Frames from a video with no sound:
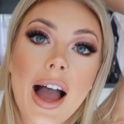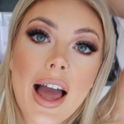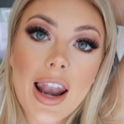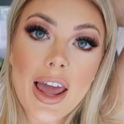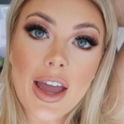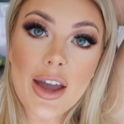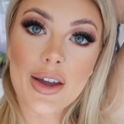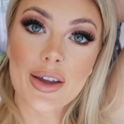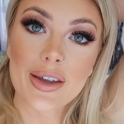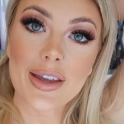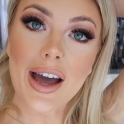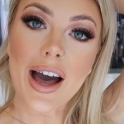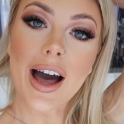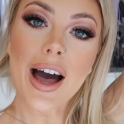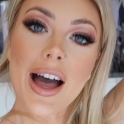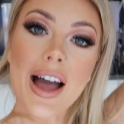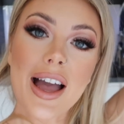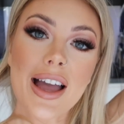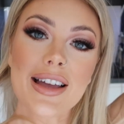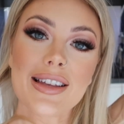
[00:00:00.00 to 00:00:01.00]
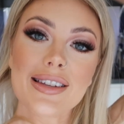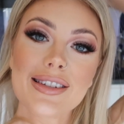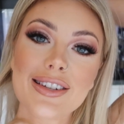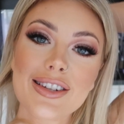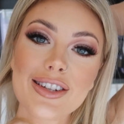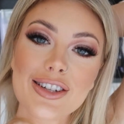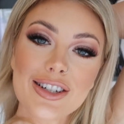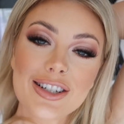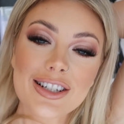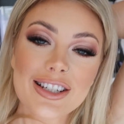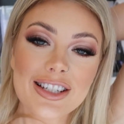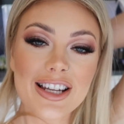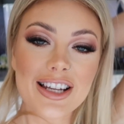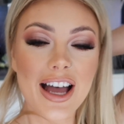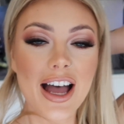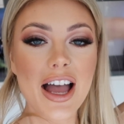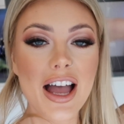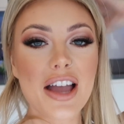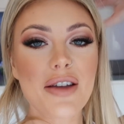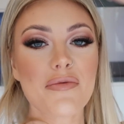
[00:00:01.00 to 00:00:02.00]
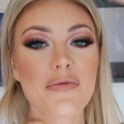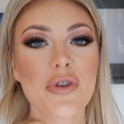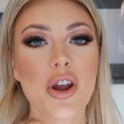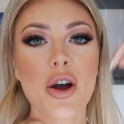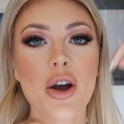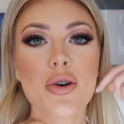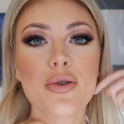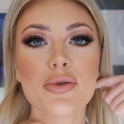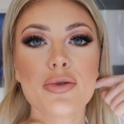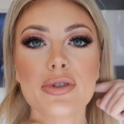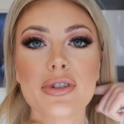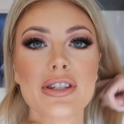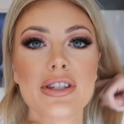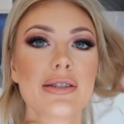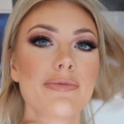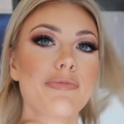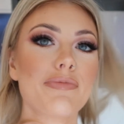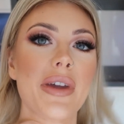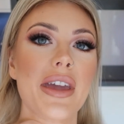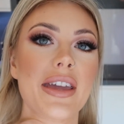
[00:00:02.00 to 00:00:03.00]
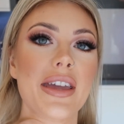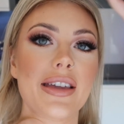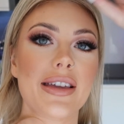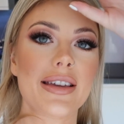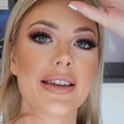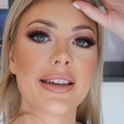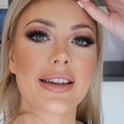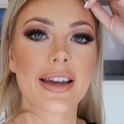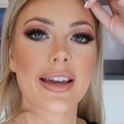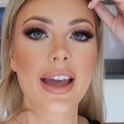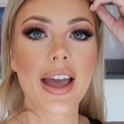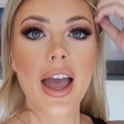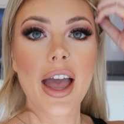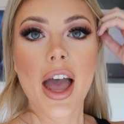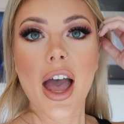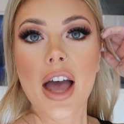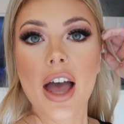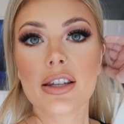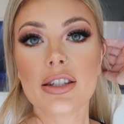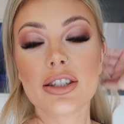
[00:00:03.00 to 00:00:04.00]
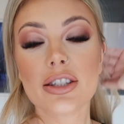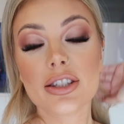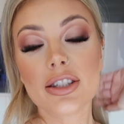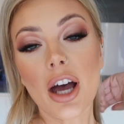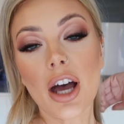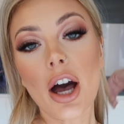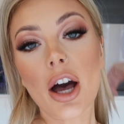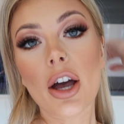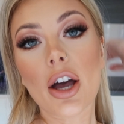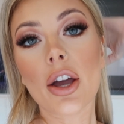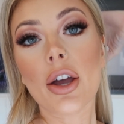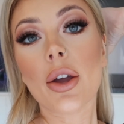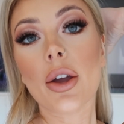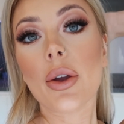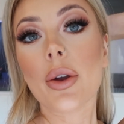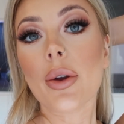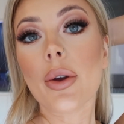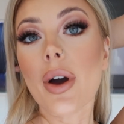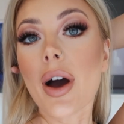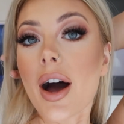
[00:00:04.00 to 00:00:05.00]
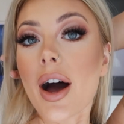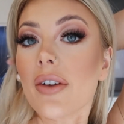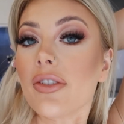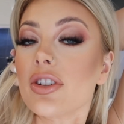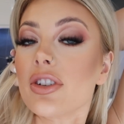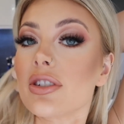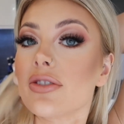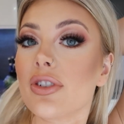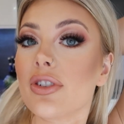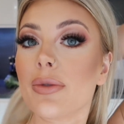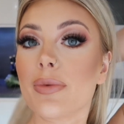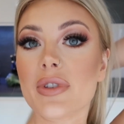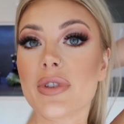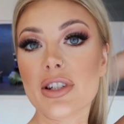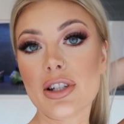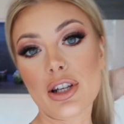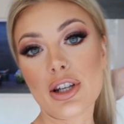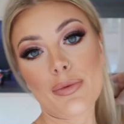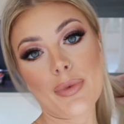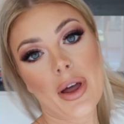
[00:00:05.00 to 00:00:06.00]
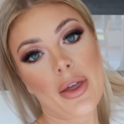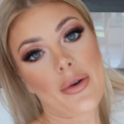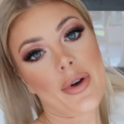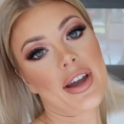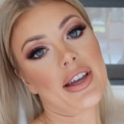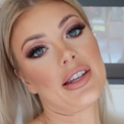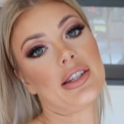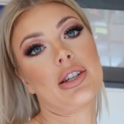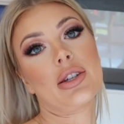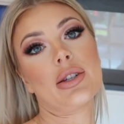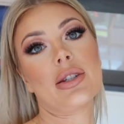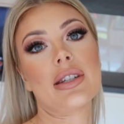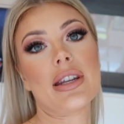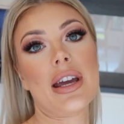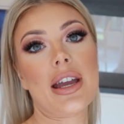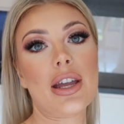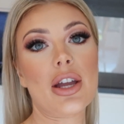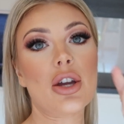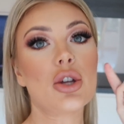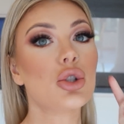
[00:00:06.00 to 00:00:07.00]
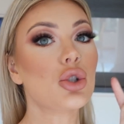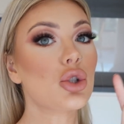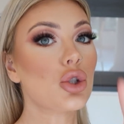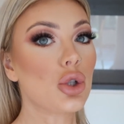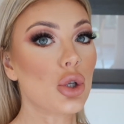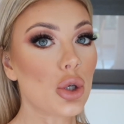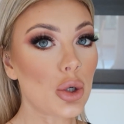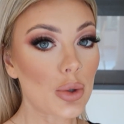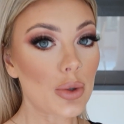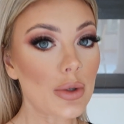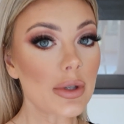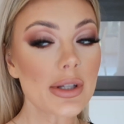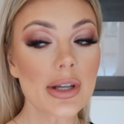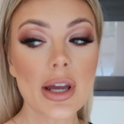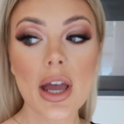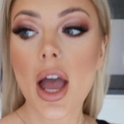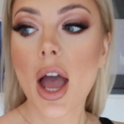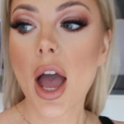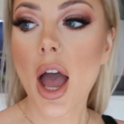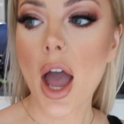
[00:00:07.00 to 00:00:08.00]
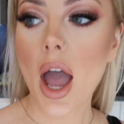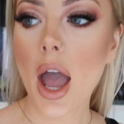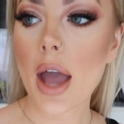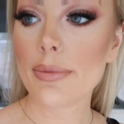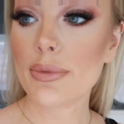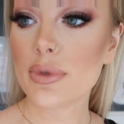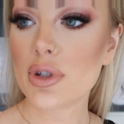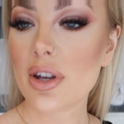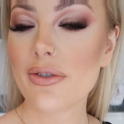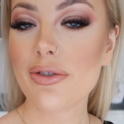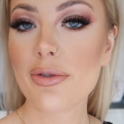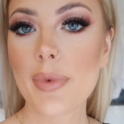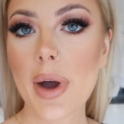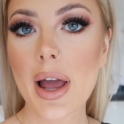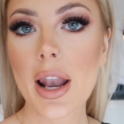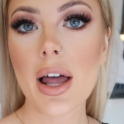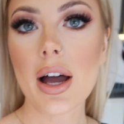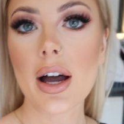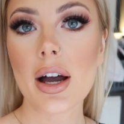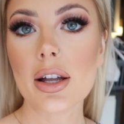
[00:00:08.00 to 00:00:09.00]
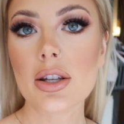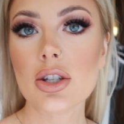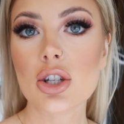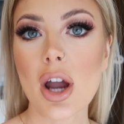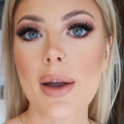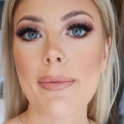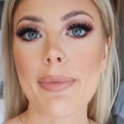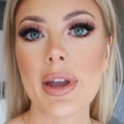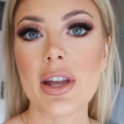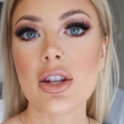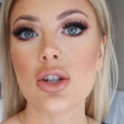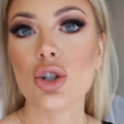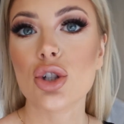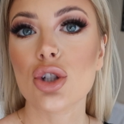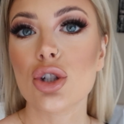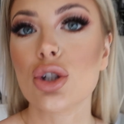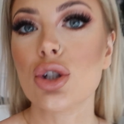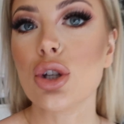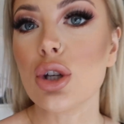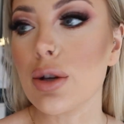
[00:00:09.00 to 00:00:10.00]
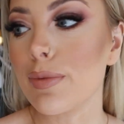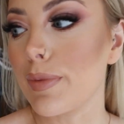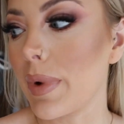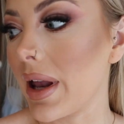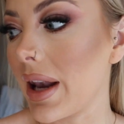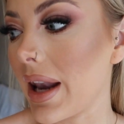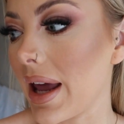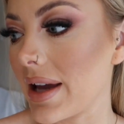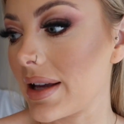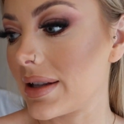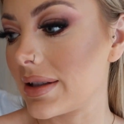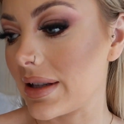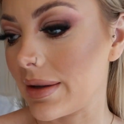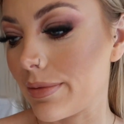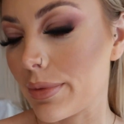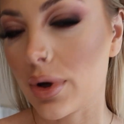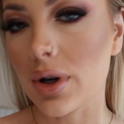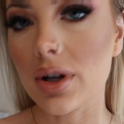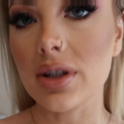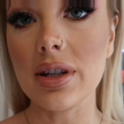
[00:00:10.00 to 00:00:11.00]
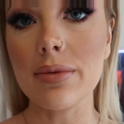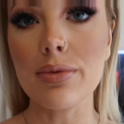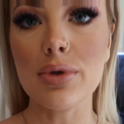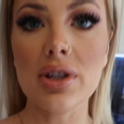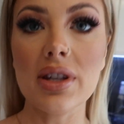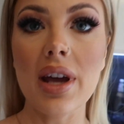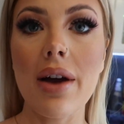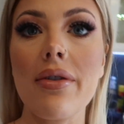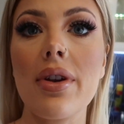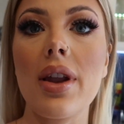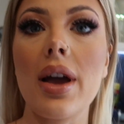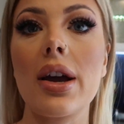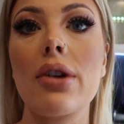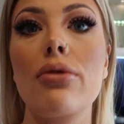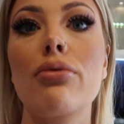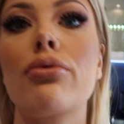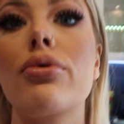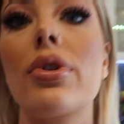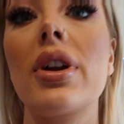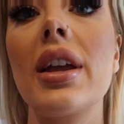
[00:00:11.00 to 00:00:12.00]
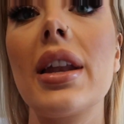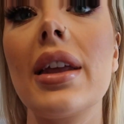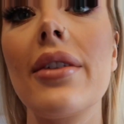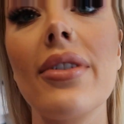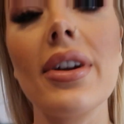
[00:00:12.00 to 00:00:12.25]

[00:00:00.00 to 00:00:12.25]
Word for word: Hello guys, long time no speak. So, I'll just film this look by the way, so stay tuned. Um, so for my lunch, I'm being super lazy because I'm just having like a really,